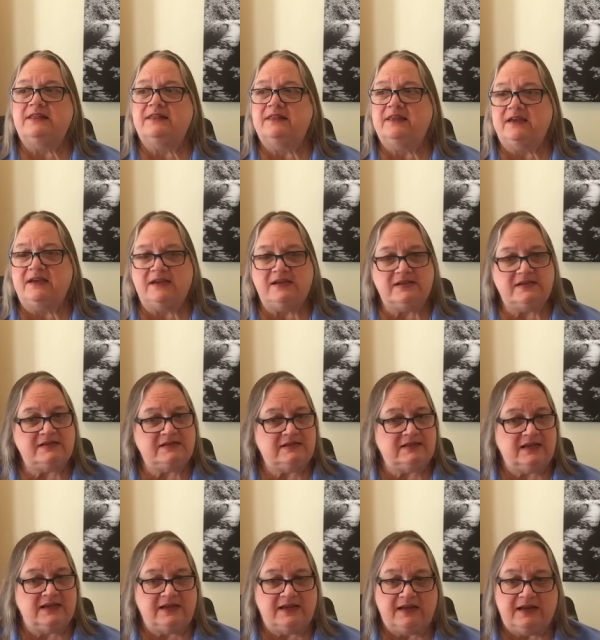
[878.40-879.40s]

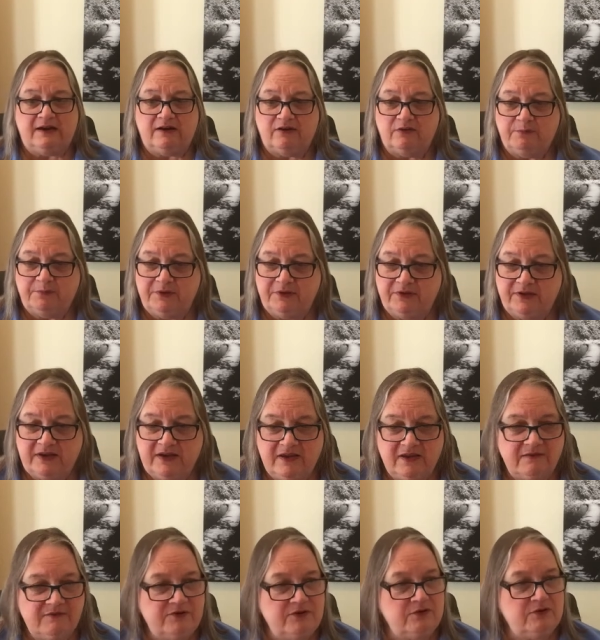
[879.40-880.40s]
They help you, they
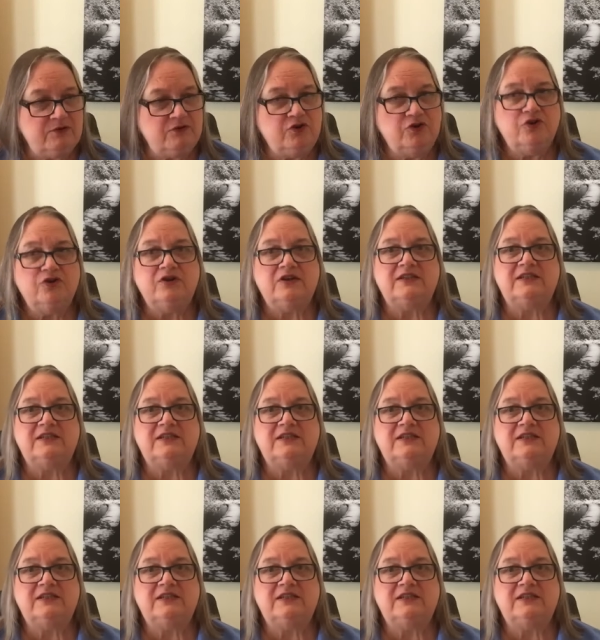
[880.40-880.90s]
give you good